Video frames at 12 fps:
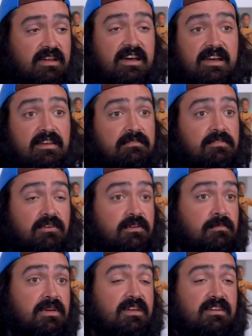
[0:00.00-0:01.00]
at a high or
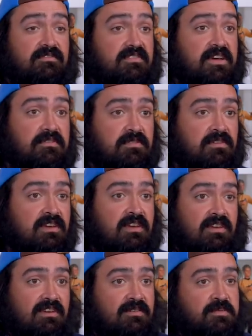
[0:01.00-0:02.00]
competitive level,
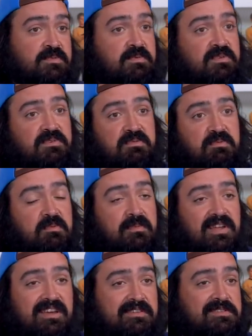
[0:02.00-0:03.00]
which we're doing with
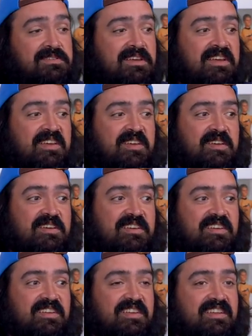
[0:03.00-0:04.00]
plants
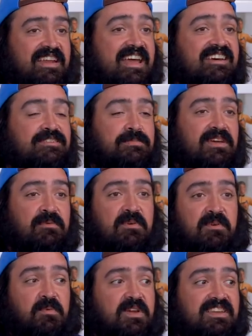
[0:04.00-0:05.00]
in, in an aspect
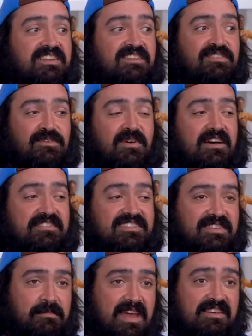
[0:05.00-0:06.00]
where we need to
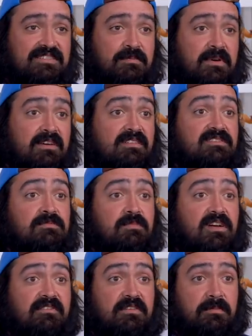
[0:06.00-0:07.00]
obviously maximize
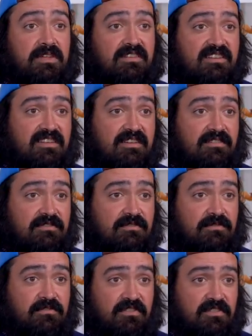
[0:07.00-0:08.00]
profitability
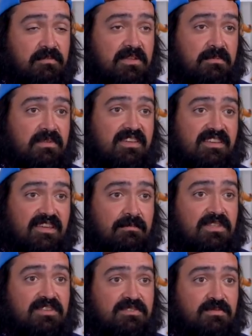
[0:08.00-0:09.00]
for the people that
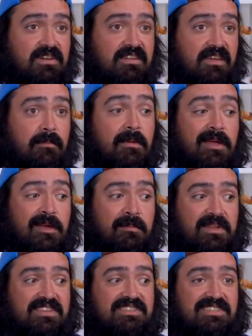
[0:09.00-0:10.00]
keep things running.
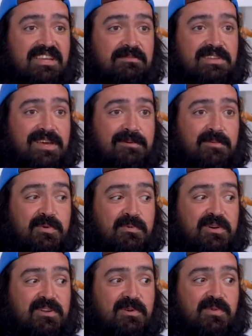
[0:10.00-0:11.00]
But at the same time, we
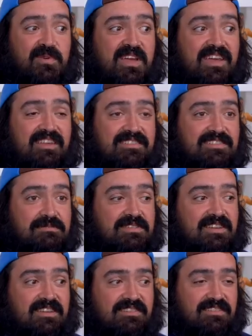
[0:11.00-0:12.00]
want to create a
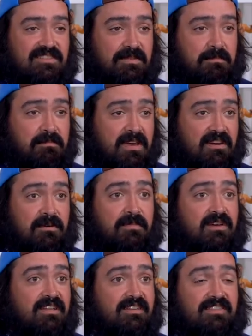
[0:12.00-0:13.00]
substantially better
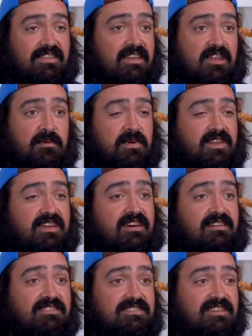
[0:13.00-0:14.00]
product than anybody
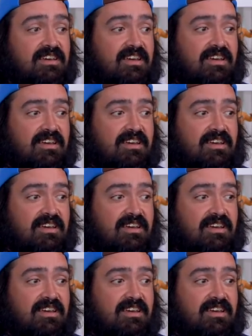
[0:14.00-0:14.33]
else.